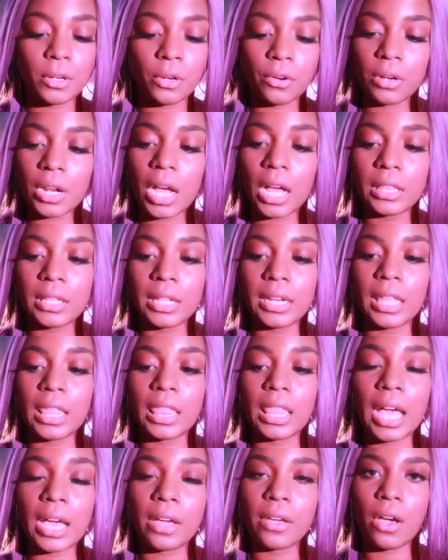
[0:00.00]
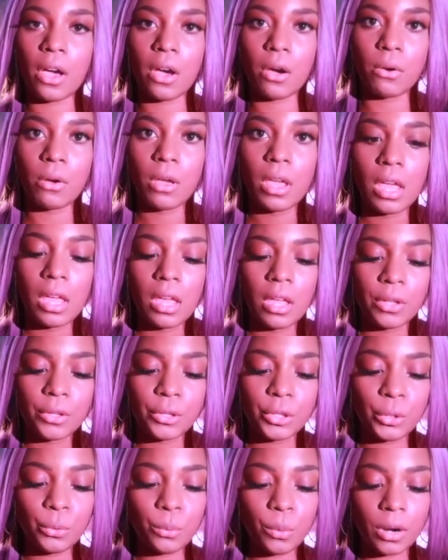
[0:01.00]
You're not letting that go
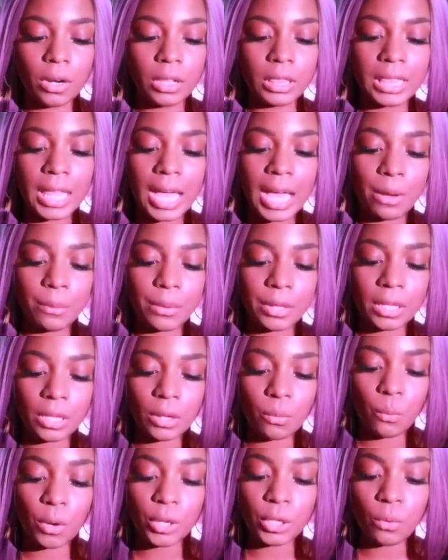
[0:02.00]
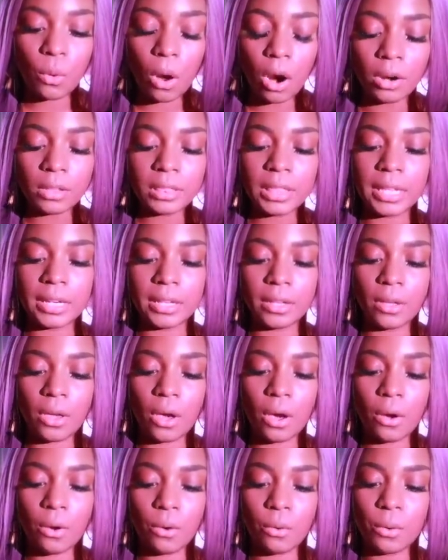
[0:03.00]
you are allowing, what you are letting
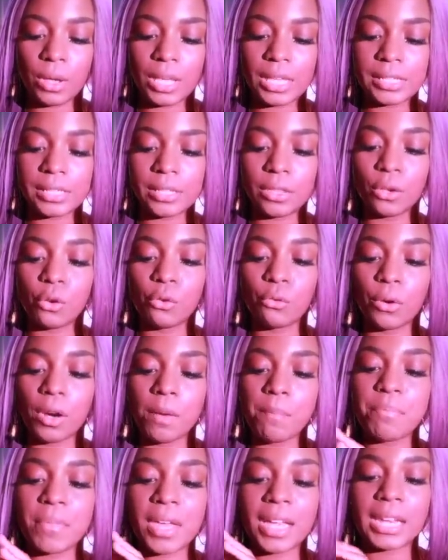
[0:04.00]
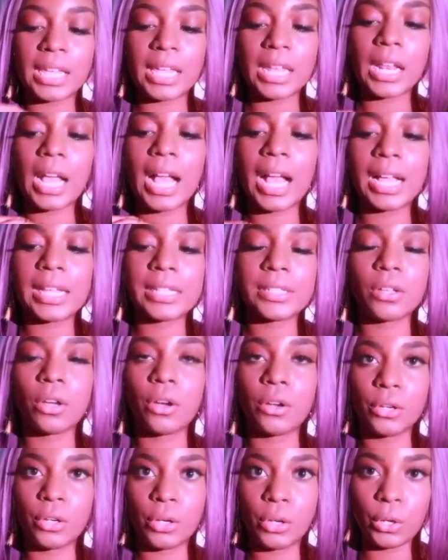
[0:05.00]
go is the grip that it has
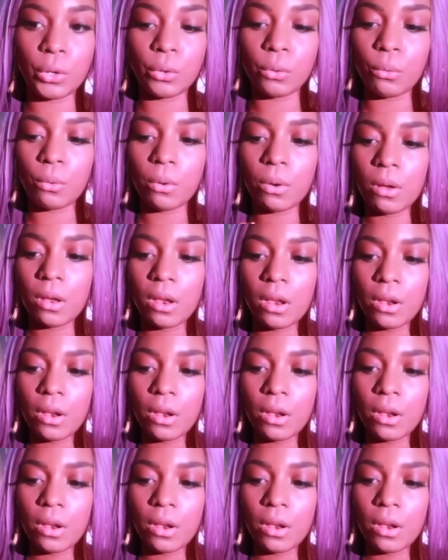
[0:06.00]
on you,